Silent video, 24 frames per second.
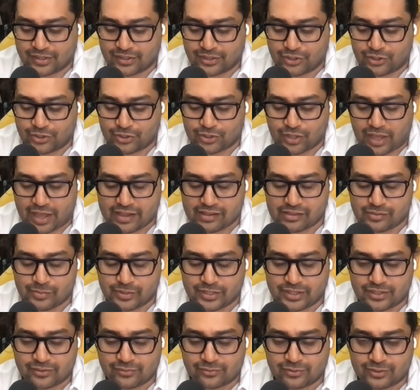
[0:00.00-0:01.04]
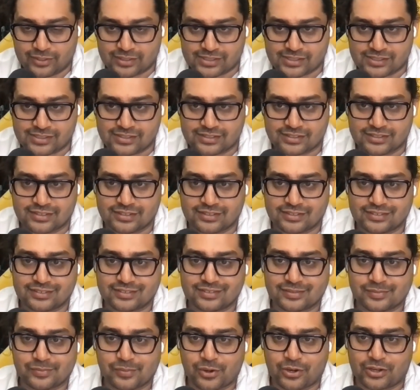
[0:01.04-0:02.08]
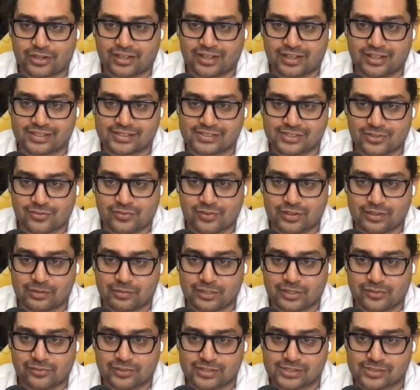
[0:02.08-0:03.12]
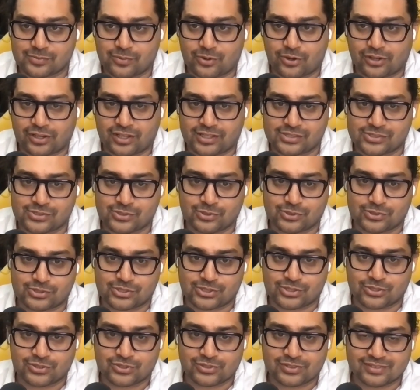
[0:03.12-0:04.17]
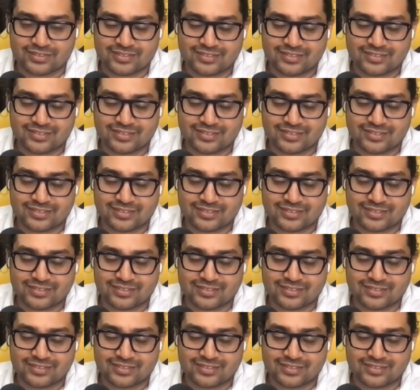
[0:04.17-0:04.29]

you know I'll be the first uh, podcast, or we'll be the first podcast to host you.